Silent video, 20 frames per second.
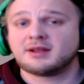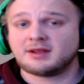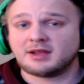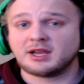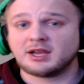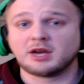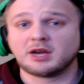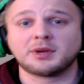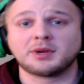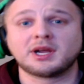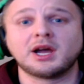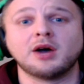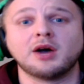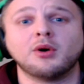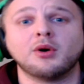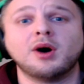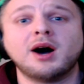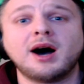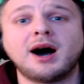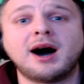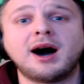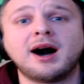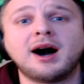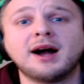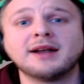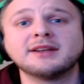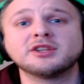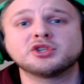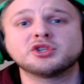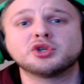Here we go.
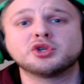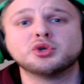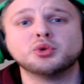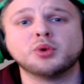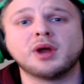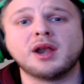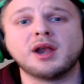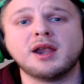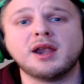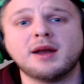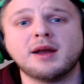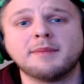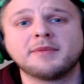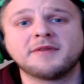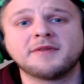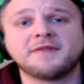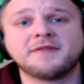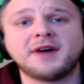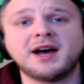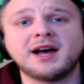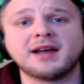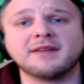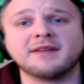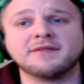On to number 5.